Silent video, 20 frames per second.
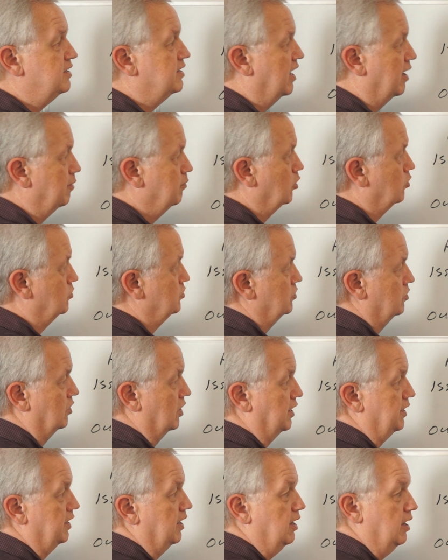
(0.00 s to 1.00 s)
time goes
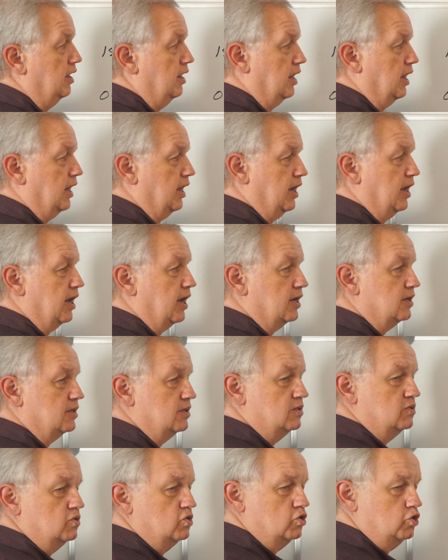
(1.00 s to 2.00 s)
on
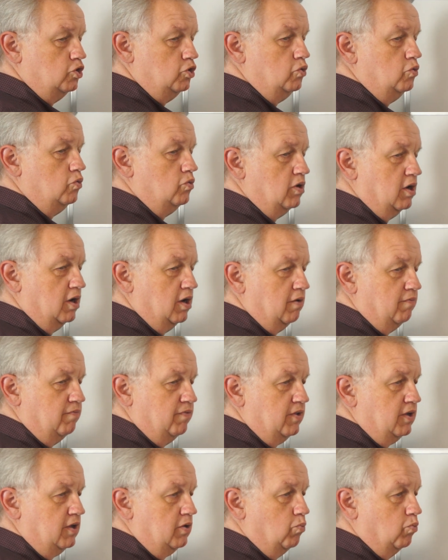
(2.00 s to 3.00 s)
and two of
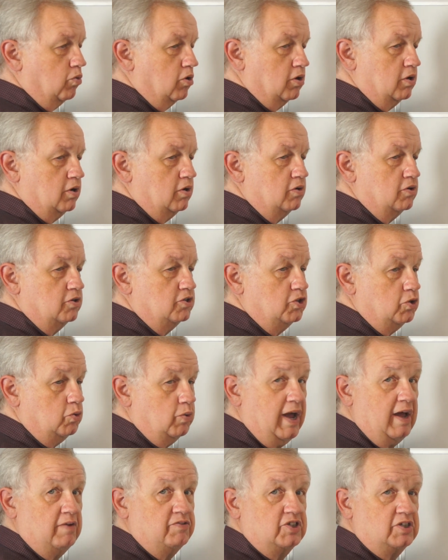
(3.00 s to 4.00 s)
the workers who
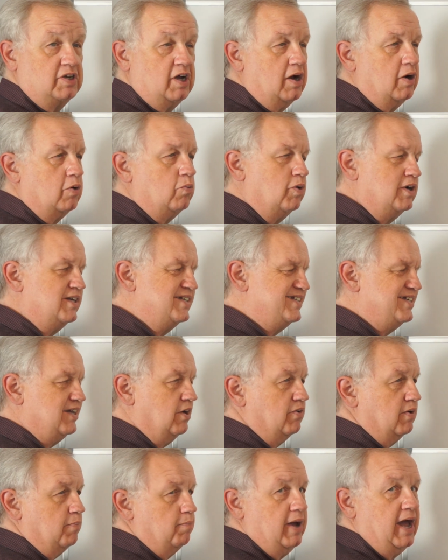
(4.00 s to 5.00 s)
have stock want to
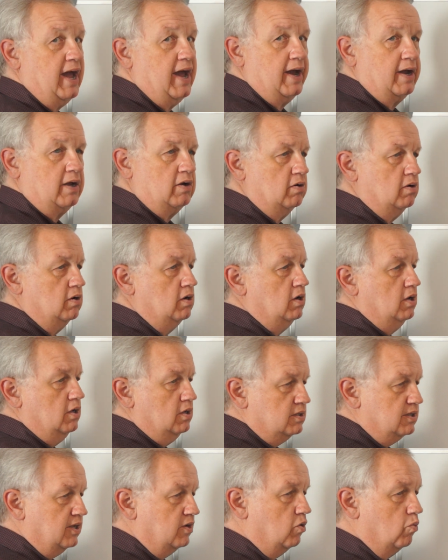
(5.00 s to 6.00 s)
sell it back or
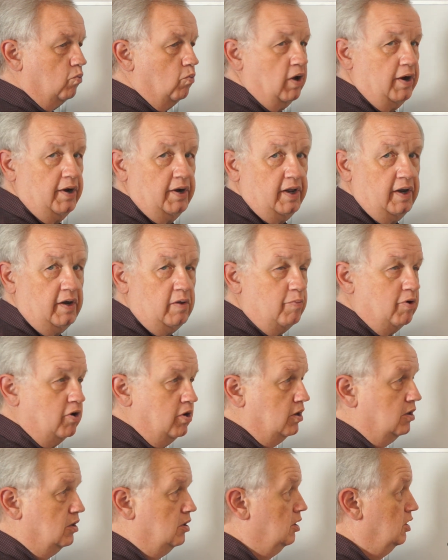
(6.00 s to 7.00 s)
they don't want it
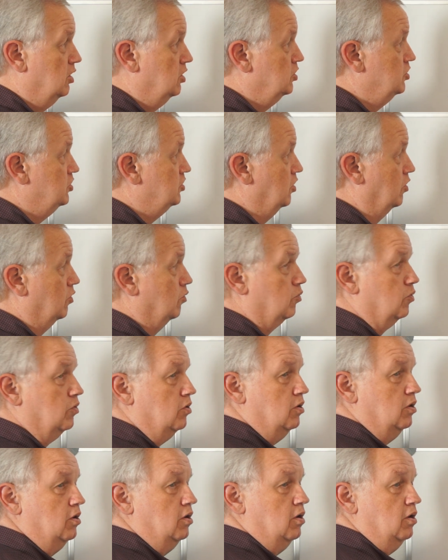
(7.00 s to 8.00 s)
anymore. So
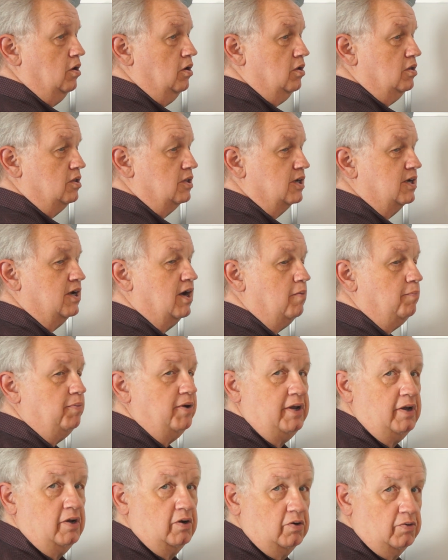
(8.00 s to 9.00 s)
the
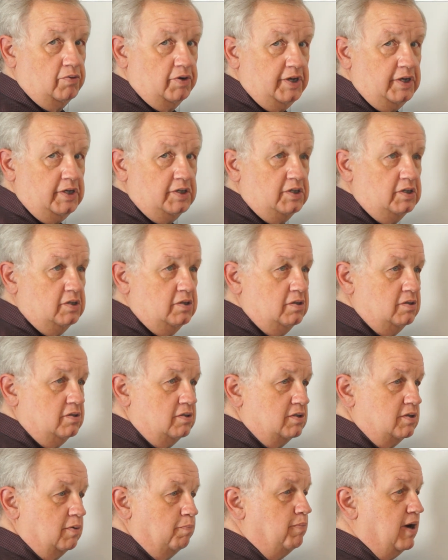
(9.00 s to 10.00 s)
company agrees
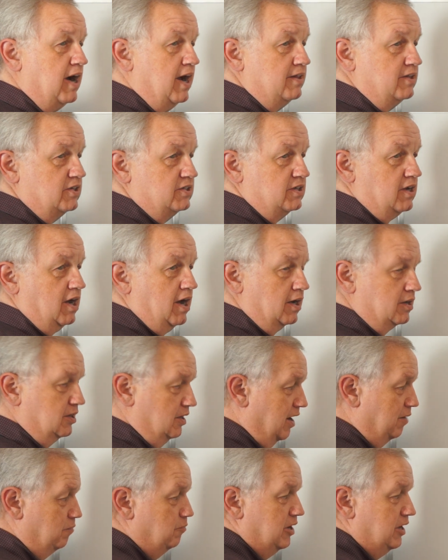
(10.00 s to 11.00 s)
to buy the stock.
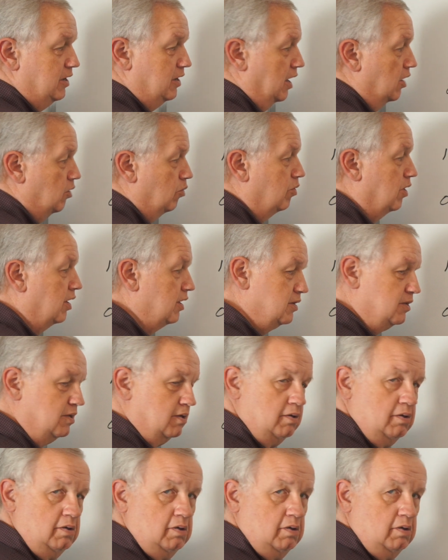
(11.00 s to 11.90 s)
Not me, I don't want it.